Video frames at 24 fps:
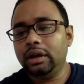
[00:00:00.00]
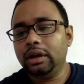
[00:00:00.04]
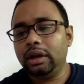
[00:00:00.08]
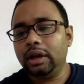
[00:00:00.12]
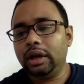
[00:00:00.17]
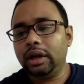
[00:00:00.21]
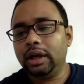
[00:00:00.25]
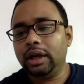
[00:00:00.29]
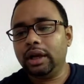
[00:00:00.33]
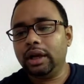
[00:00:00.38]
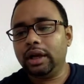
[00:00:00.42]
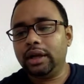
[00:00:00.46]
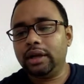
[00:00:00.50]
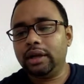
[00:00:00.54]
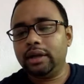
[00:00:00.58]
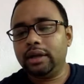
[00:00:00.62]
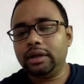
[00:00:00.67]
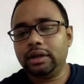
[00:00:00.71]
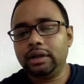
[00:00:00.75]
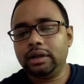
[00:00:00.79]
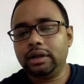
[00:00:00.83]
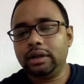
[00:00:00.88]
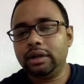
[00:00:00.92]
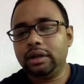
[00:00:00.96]
Uh,
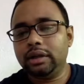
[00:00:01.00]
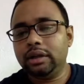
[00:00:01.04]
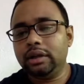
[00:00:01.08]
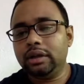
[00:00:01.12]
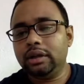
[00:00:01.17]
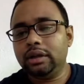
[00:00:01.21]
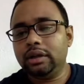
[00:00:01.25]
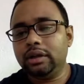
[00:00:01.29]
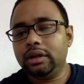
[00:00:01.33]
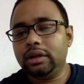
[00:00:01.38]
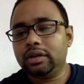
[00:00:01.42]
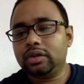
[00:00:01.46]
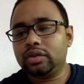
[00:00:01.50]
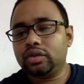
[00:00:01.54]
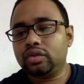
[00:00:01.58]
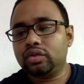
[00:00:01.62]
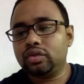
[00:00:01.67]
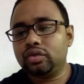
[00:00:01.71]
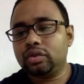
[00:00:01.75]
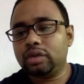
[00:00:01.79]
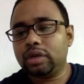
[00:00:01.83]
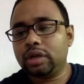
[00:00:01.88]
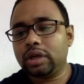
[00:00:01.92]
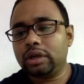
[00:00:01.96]

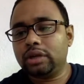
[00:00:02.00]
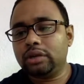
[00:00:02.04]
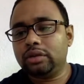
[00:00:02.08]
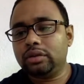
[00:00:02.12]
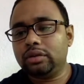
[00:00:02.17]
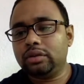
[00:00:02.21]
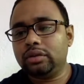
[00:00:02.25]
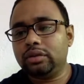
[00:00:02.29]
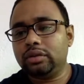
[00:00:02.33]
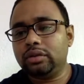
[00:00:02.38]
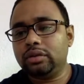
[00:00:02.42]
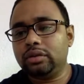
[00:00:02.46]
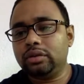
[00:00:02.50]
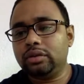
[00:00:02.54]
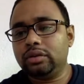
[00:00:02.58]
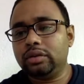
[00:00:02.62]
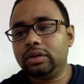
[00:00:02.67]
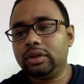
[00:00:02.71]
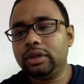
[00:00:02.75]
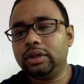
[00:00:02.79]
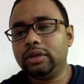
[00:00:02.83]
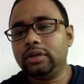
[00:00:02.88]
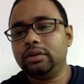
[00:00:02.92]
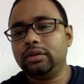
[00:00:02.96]
Sukanto,
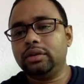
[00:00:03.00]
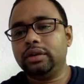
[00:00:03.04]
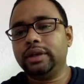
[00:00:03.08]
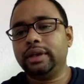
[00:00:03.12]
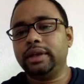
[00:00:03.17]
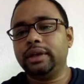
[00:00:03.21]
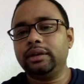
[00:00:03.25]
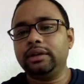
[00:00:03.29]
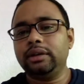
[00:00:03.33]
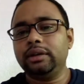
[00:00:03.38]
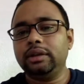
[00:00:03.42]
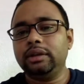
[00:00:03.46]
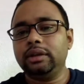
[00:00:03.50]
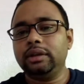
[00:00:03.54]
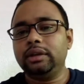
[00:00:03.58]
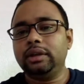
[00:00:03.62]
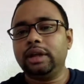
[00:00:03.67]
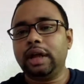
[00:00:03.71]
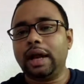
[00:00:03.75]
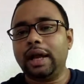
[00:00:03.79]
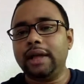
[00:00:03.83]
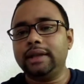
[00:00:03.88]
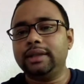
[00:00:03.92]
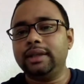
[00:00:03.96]
no, okay.
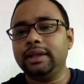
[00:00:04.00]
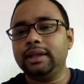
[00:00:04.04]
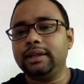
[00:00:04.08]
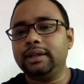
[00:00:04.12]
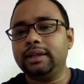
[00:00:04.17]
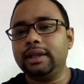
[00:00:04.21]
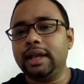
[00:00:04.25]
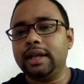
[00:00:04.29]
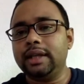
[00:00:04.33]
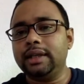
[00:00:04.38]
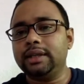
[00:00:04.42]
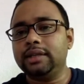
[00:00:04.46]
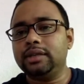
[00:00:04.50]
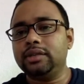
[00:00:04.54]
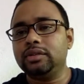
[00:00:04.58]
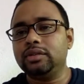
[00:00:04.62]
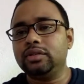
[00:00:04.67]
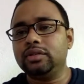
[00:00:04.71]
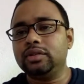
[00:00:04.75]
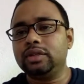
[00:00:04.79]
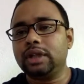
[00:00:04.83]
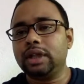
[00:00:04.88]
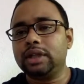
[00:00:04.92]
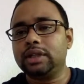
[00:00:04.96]
I think there is
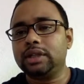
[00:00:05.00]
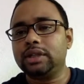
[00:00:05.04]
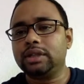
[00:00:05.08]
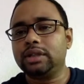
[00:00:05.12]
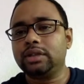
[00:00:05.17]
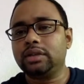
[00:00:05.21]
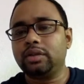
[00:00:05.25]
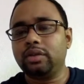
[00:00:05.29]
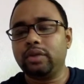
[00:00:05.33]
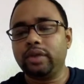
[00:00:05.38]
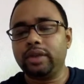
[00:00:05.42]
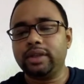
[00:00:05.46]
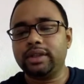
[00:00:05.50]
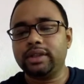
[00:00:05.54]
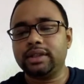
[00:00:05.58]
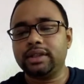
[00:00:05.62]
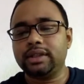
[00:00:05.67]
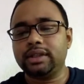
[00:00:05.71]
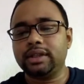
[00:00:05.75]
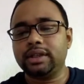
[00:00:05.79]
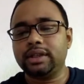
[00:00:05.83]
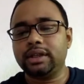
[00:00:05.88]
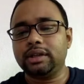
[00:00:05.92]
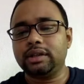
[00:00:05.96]
no such
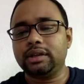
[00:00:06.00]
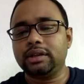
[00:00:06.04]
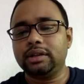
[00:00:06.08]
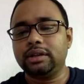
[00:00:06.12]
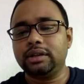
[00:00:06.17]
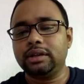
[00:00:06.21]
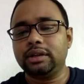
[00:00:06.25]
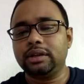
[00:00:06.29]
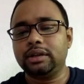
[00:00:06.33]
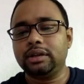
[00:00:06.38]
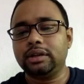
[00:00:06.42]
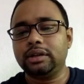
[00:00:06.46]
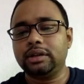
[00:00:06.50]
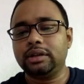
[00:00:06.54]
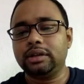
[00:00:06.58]
question here.